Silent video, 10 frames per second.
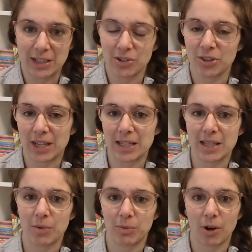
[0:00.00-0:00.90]
These are things
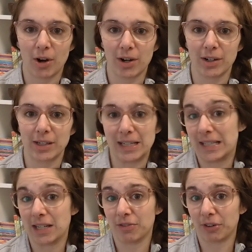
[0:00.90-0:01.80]
that are
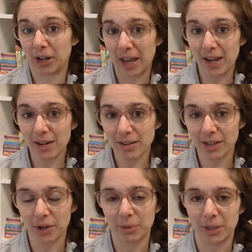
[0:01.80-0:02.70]
easy to forget,
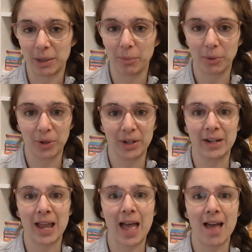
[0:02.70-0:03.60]
that are really important,